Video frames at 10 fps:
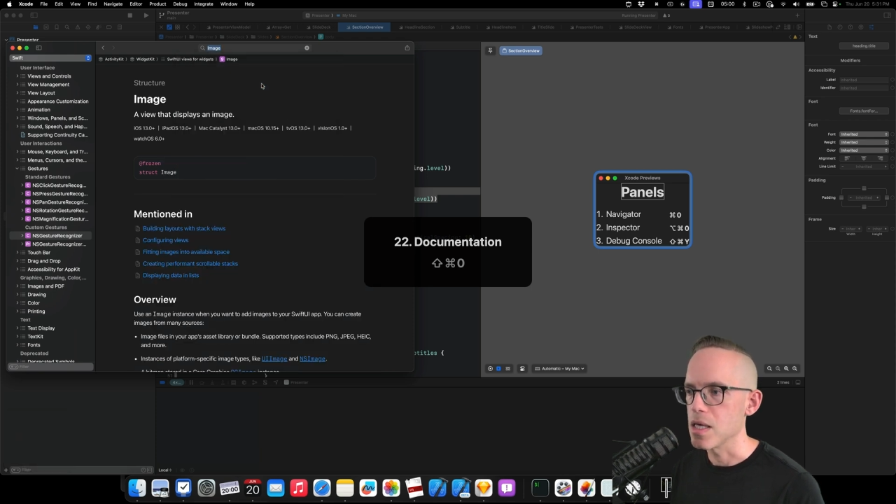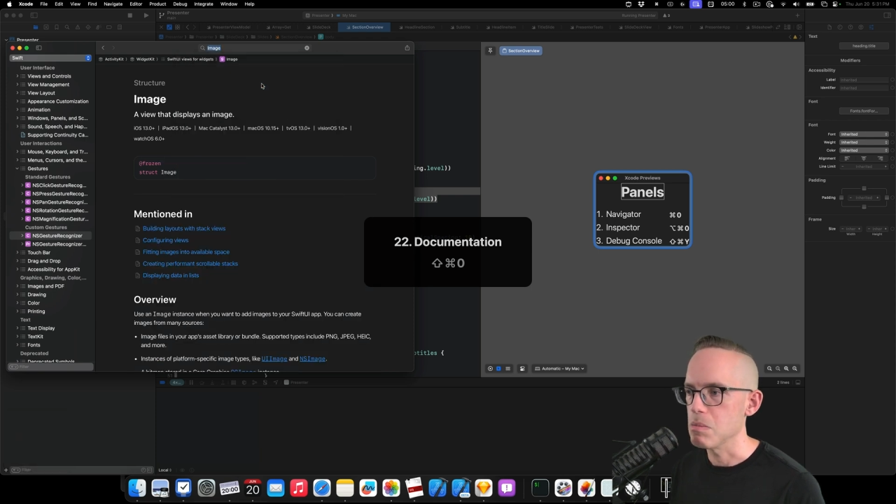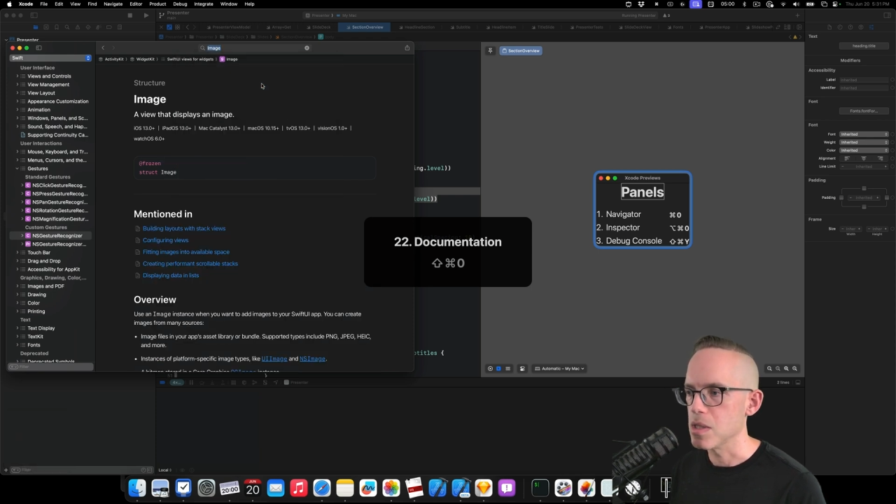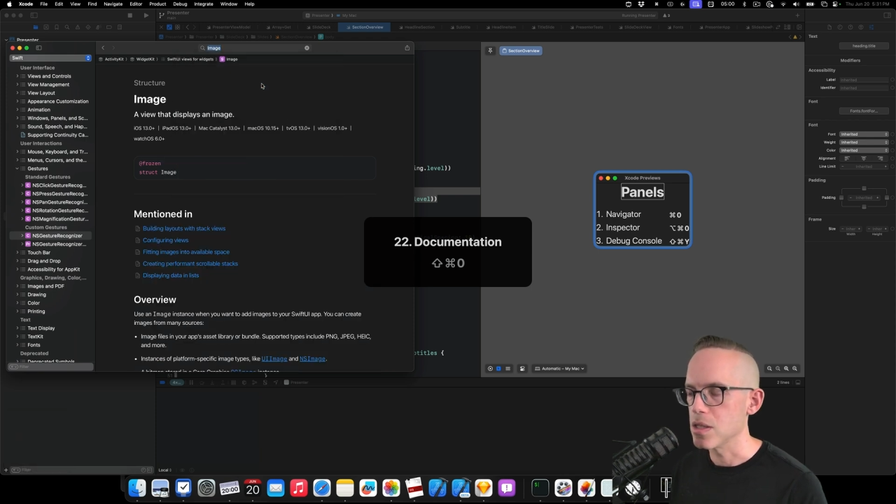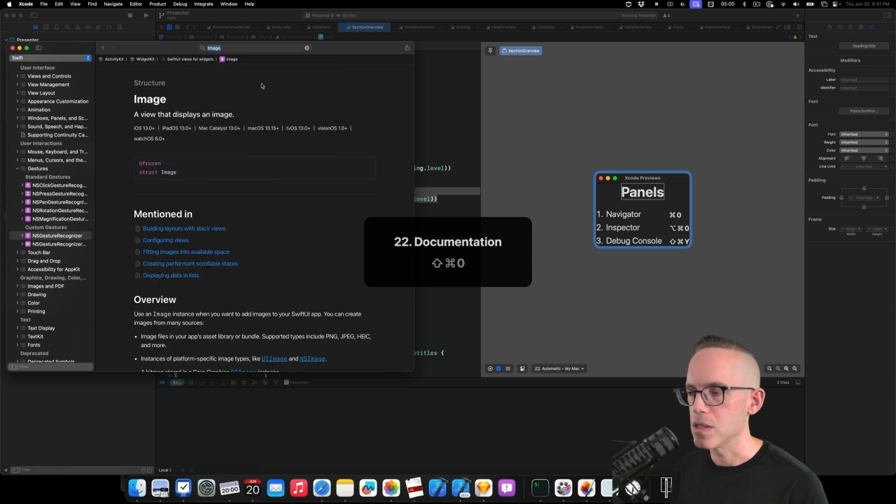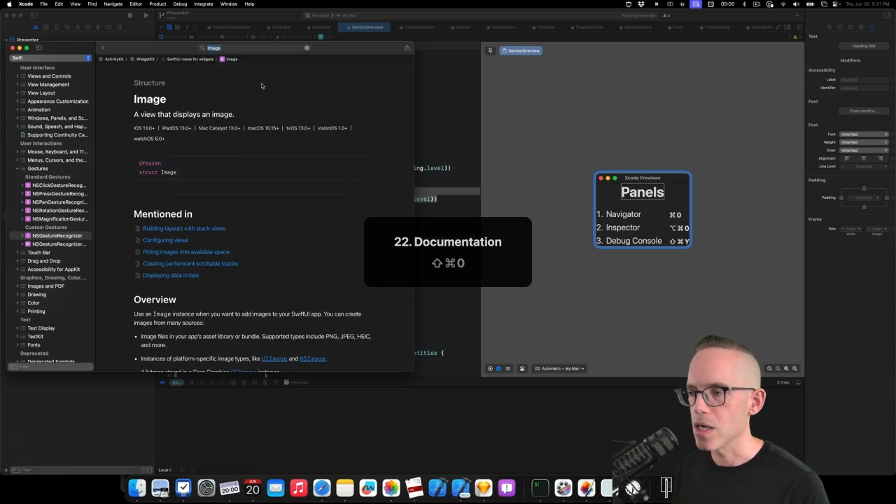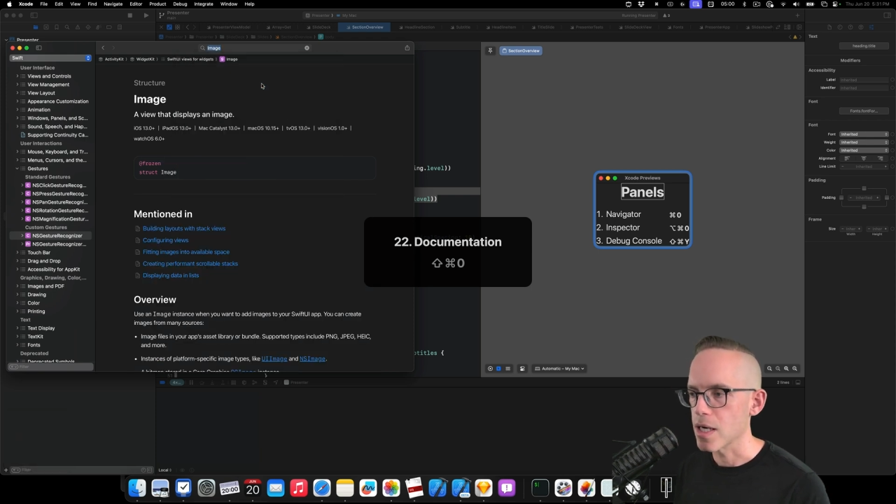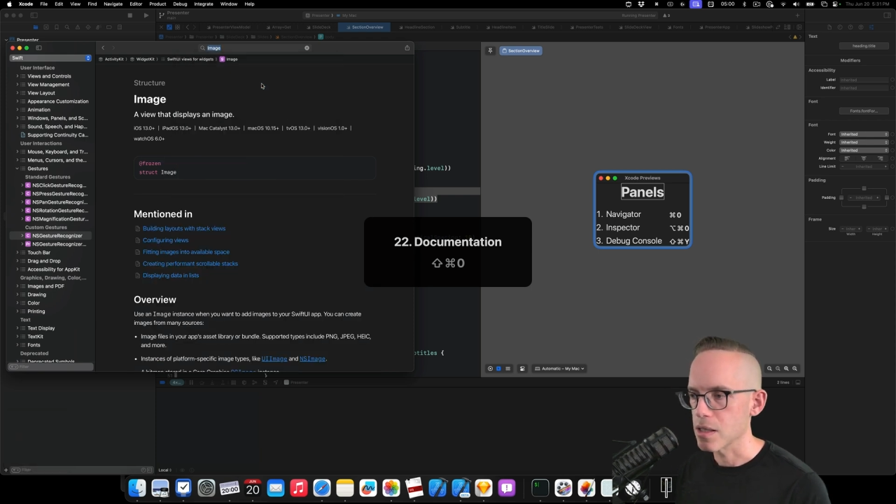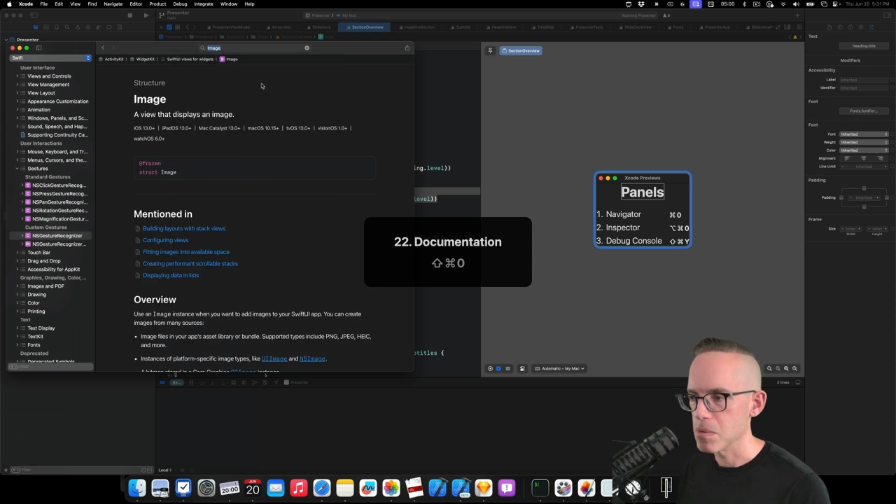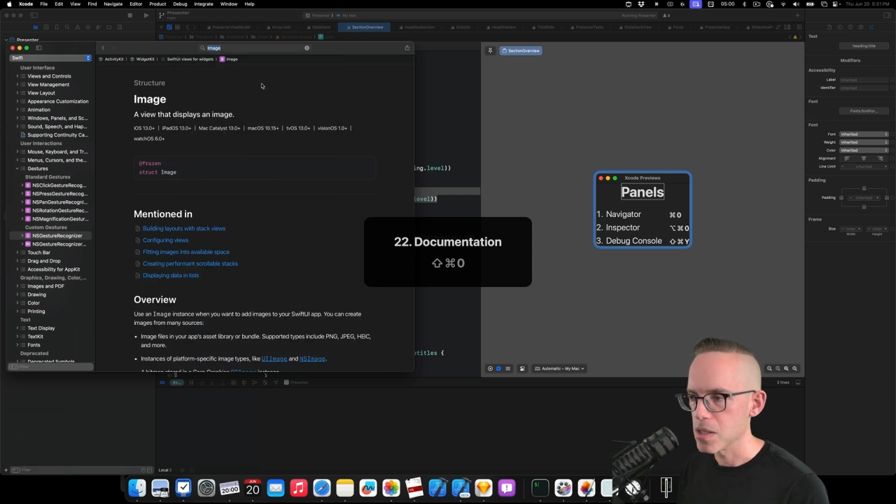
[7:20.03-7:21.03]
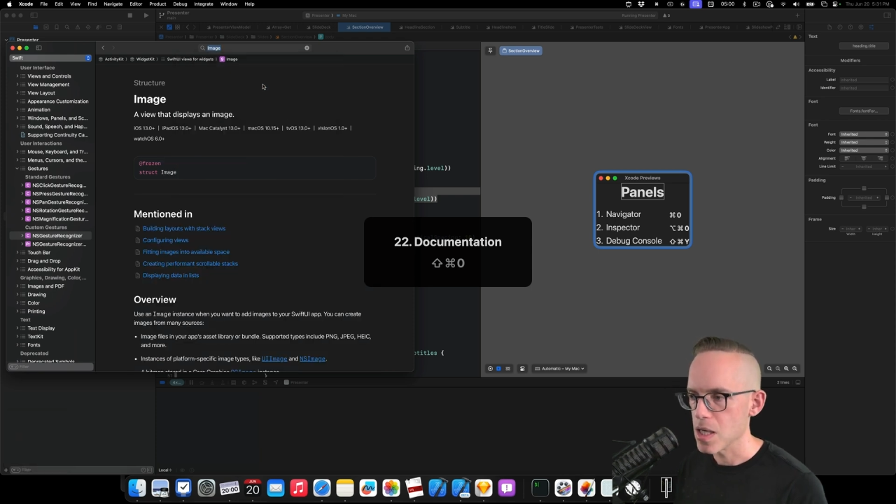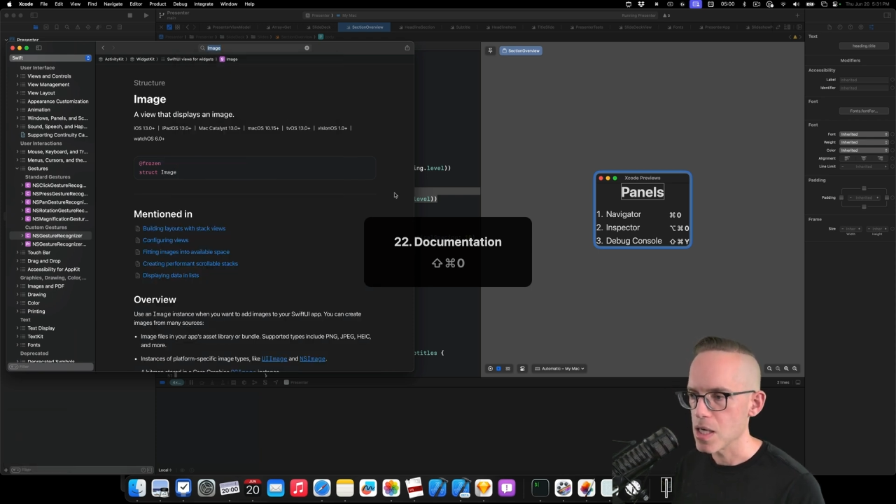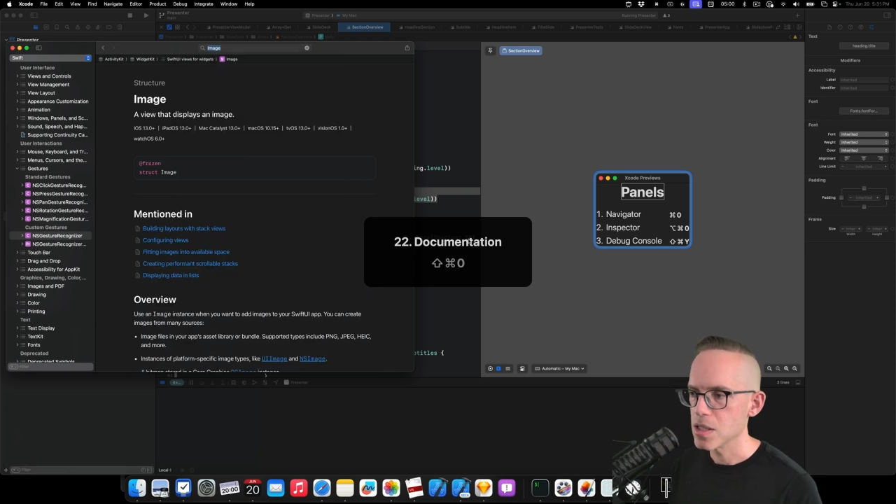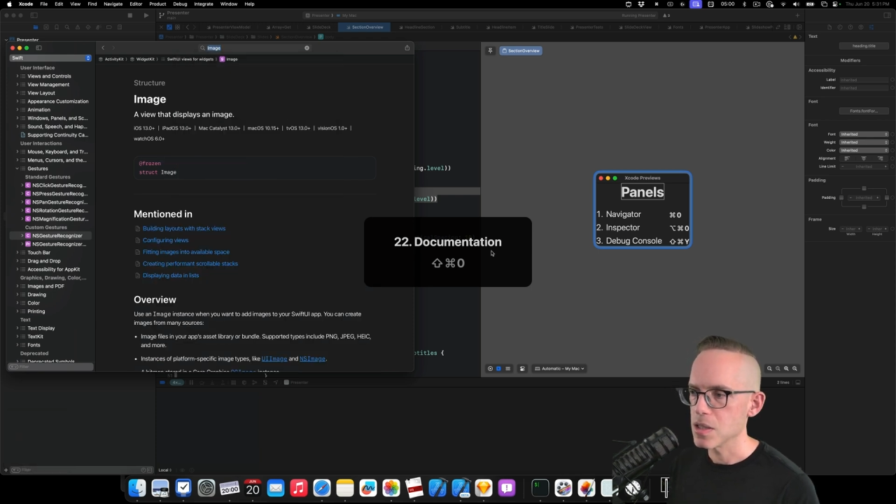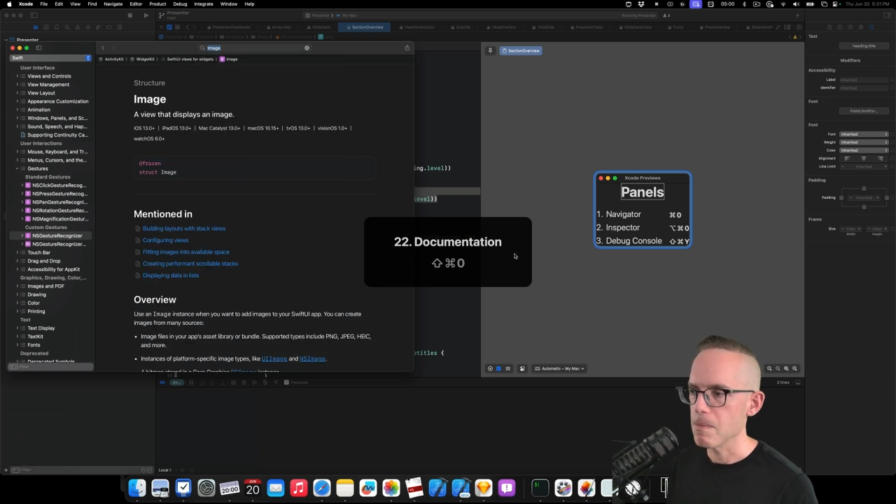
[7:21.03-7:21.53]
image
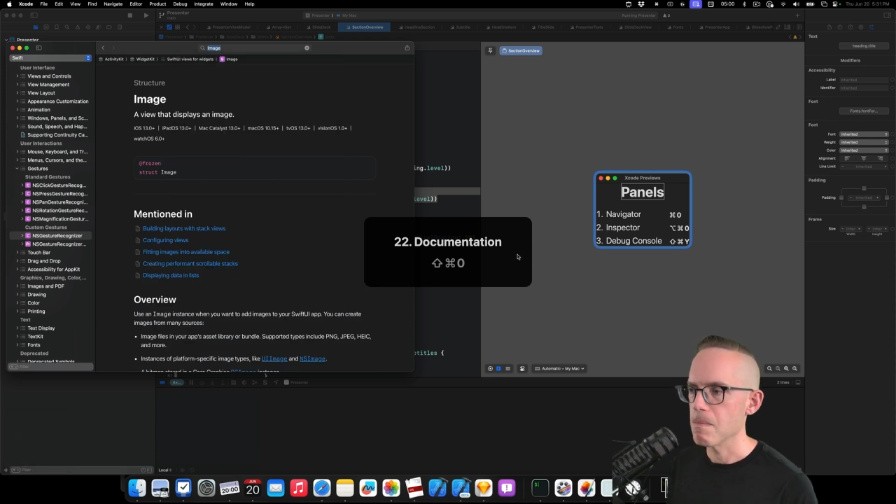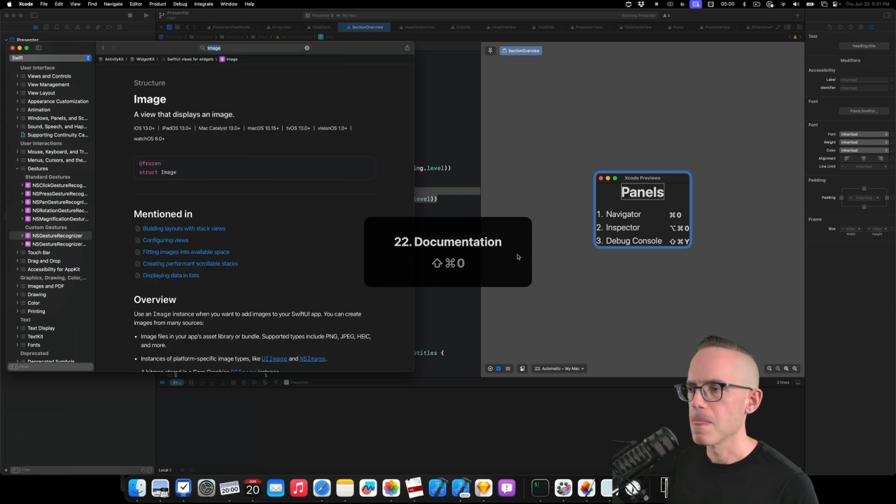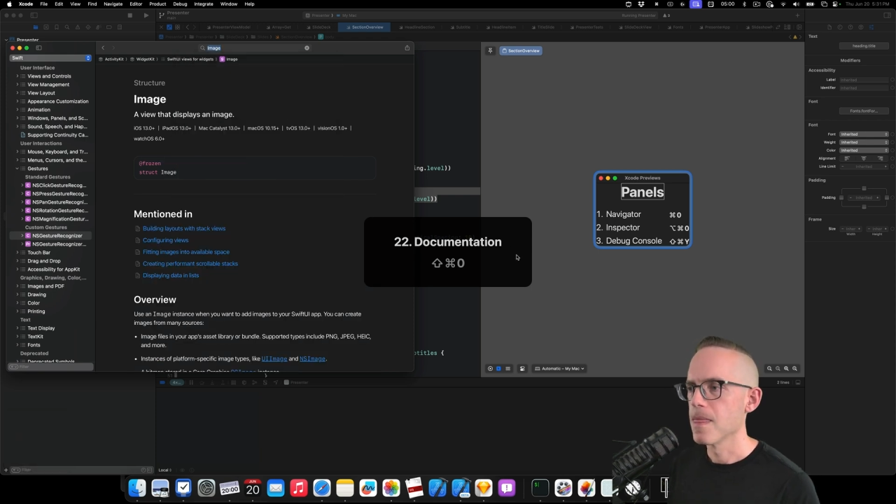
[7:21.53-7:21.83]
documentation.